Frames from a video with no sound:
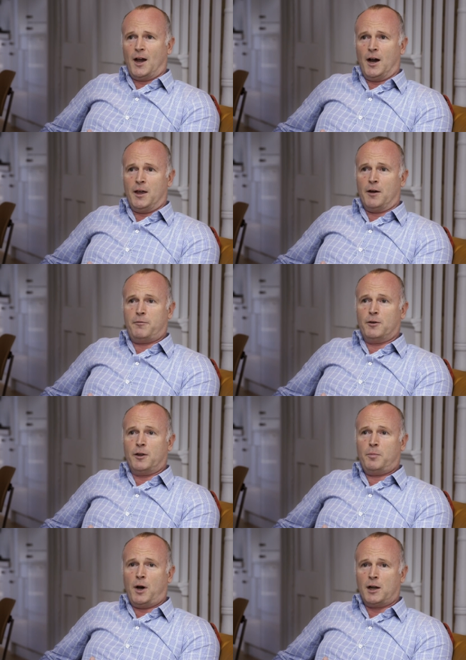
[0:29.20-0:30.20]
I feel
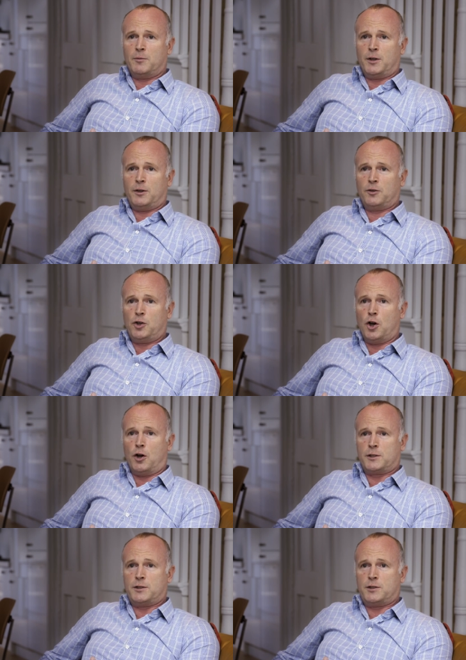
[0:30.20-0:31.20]
that Parliament has
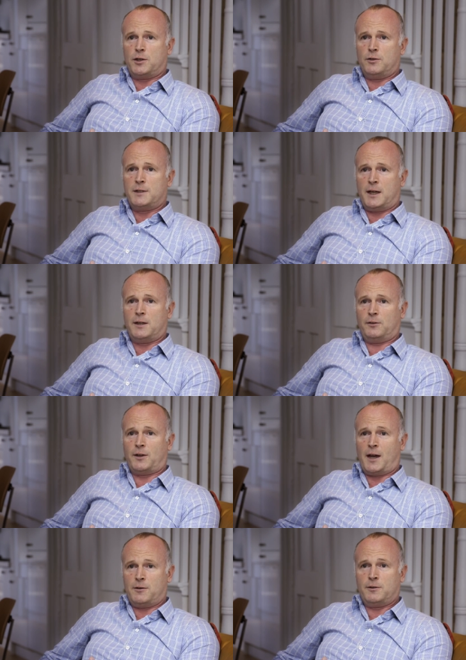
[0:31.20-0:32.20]
got to take us
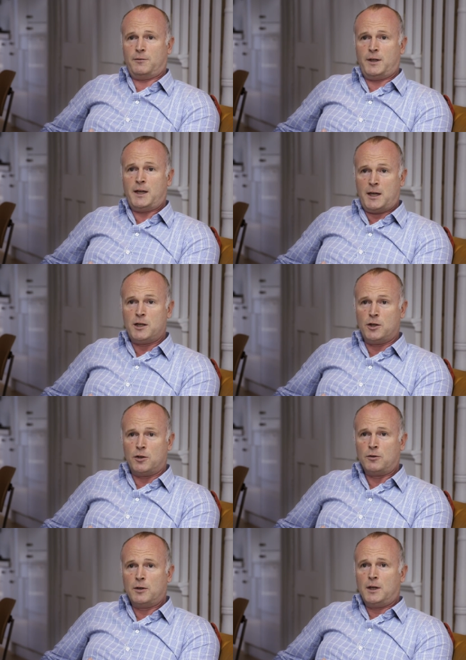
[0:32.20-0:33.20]
out of the
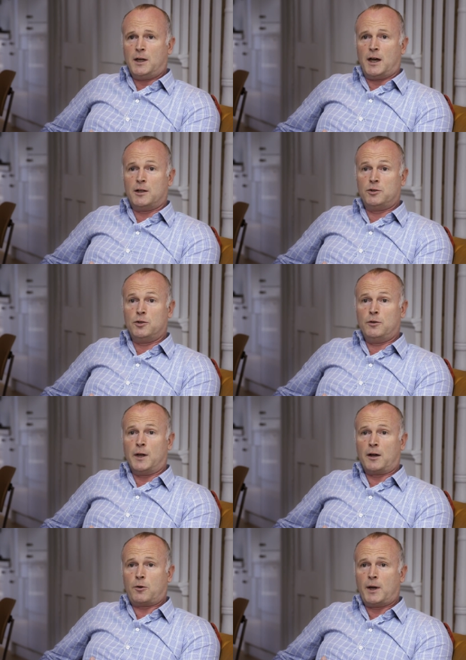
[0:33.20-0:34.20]
EU and do
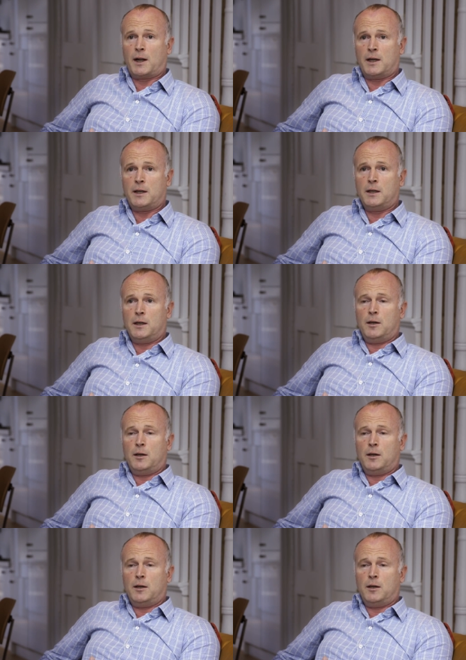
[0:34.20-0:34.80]
that quickly,